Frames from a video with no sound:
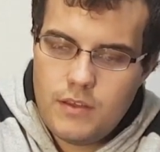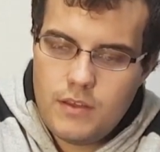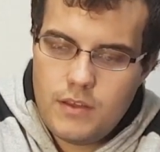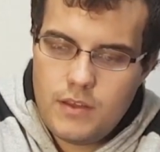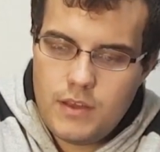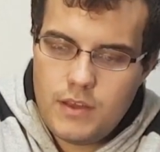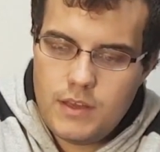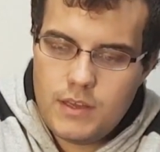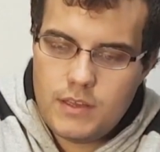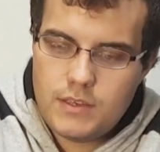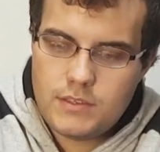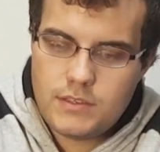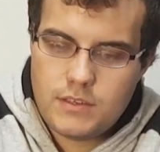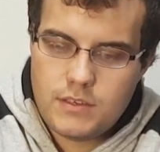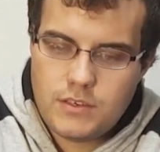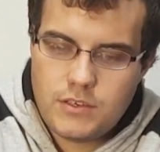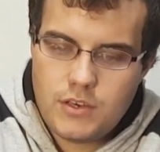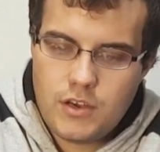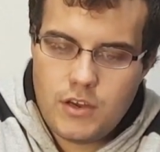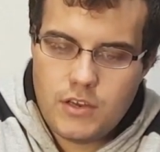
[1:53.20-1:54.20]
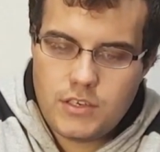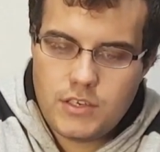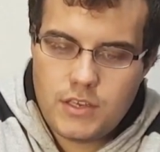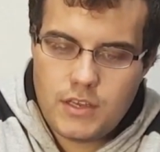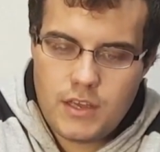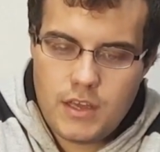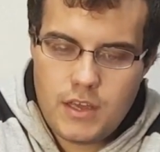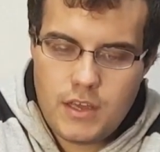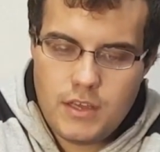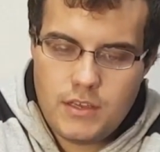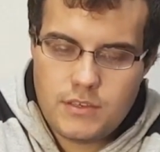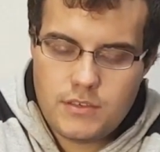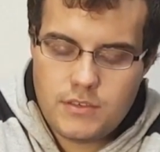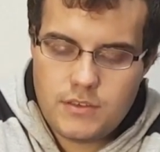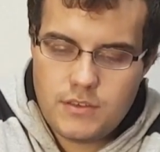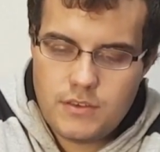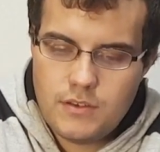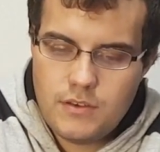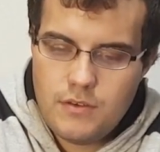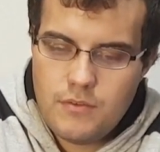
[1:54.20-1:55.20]
is the charging case
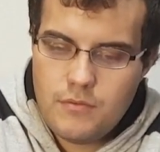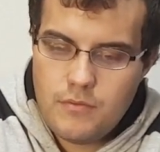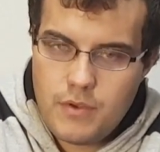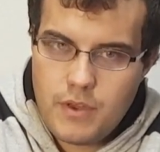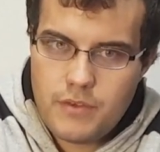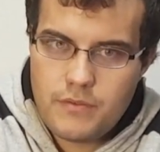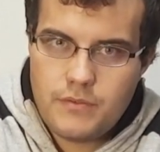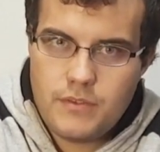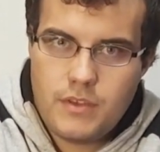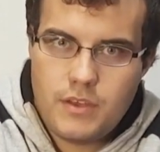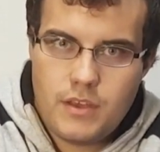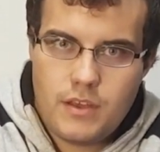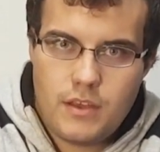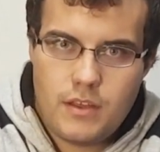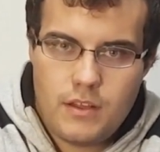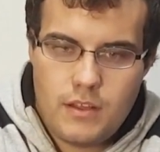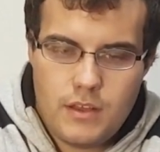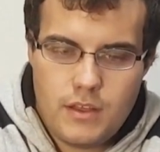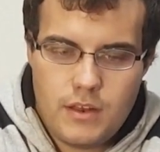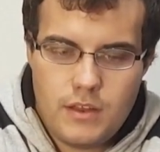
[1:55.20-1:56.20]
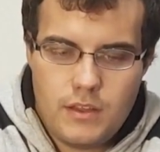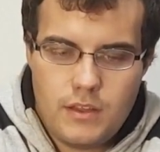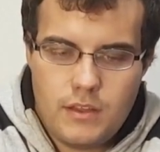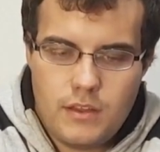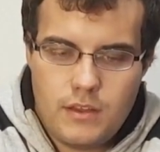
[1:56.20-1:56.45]
with the little